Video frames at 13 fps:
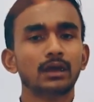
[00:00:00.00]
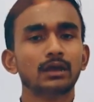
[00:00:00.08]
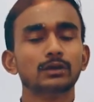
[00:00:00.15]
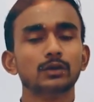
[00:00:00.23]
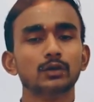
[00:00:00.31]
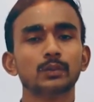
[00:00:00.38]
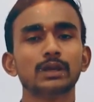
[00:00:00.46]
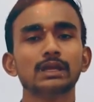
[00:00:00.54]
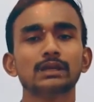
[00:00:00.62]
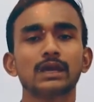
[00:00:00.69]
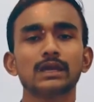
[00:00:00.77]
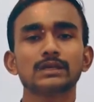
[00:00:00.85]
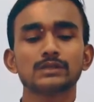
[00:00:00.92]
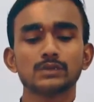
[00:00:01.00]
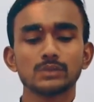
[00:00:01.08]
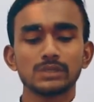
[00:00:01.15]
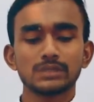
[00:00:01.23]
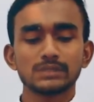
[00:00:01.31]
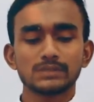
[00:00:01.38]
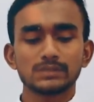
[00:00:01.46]
Do we, like
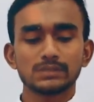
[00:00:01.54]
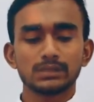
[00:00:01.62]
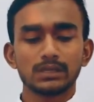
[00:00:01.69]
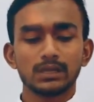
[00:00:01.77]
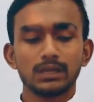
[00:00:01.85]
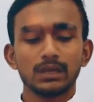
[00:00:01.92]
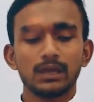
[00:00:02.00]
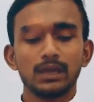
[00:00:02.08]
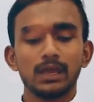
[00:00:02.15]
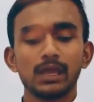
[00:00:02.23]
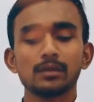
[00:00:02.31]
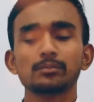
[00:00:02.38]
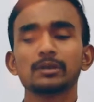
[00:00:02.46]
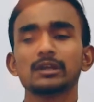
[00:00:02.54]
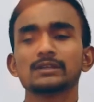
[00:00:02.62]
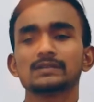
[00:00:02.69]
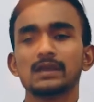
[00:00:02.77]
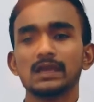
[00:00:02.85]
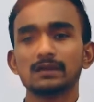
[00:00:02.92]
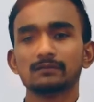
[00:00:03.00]
Judas, embrace
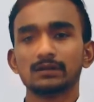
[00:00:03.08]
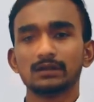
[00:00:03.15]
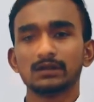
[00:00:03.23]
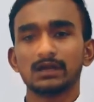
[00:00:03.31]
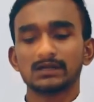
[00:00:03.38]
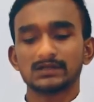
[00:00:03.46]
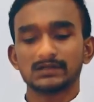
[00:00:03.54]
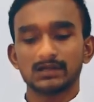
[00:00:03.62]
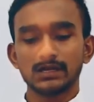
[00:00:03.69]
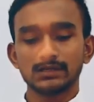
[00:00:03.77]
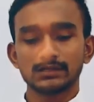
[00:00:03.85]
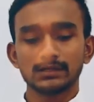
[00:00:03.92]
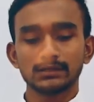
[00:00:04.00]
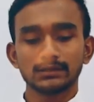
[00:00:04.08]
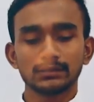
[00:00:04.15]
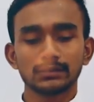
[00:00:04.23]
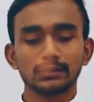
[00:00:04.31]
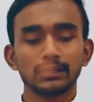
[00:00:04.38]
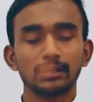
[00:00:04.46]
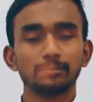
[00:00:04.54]
evil and
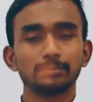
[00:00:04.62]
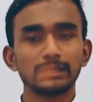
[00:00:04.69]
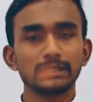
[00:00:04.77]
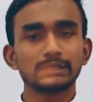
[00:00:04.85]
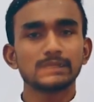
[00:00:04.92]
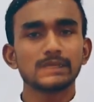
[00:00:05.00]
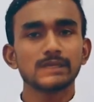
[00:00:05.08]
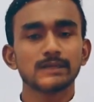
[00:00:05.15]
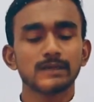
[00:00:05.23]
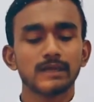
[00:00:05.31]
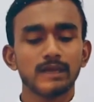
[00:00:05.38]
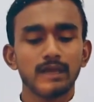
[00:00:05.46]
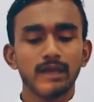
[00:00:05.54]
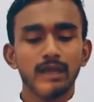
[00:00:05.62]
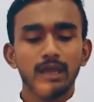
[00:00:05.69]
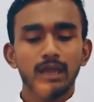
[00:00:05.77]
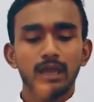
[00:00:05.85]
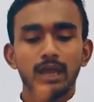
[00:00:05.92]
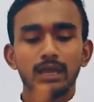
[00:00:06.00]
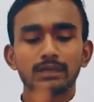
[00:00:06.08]
Satan completely
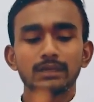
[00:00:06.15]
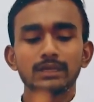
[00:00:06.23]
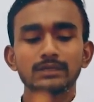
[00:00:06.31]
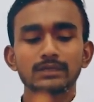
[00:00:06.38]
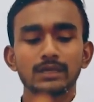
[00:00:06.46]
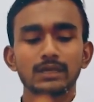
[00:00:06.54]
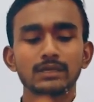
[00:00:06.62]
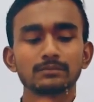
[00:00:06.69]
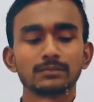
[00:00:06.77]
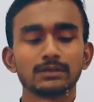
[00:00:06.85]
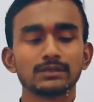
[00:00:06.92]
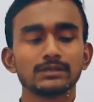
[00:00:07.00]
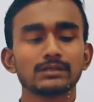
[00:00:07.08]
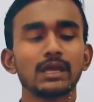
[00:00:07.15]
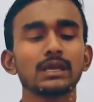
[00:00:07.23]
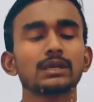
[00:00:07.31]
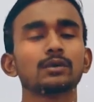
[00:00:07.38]
and let him take